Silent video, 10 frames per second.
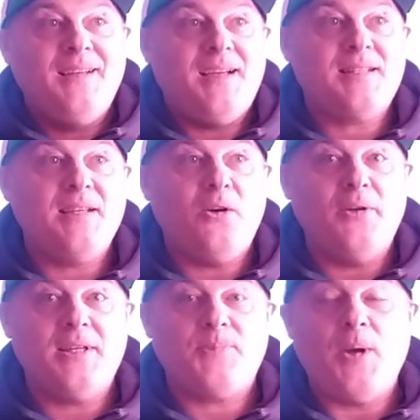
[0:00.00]
I see it
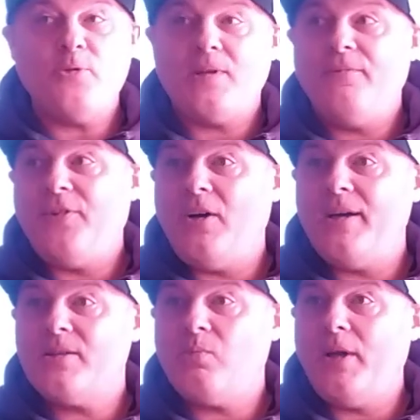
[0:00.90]
on Exposing
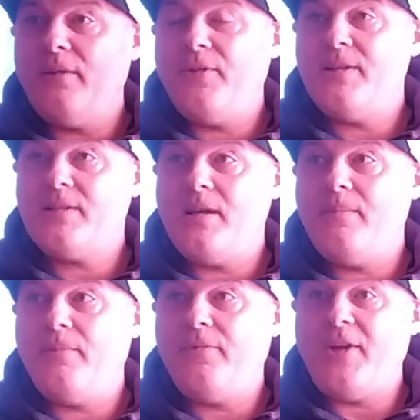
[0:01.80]
Fighters, one of his
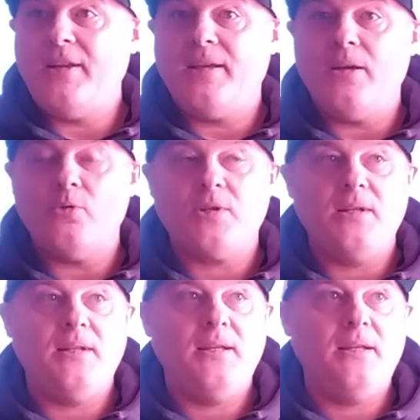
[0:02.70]
fangirls
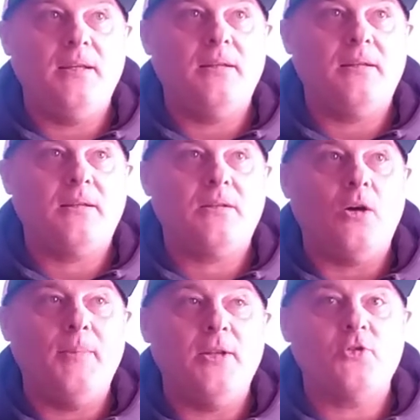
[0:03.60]
in the
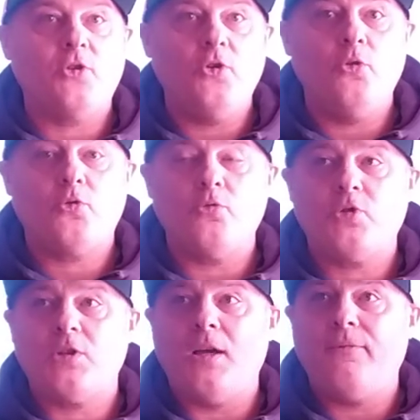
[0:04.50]
comments, the usual
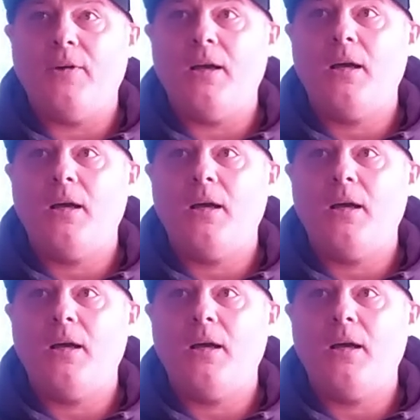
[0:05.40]
stuff.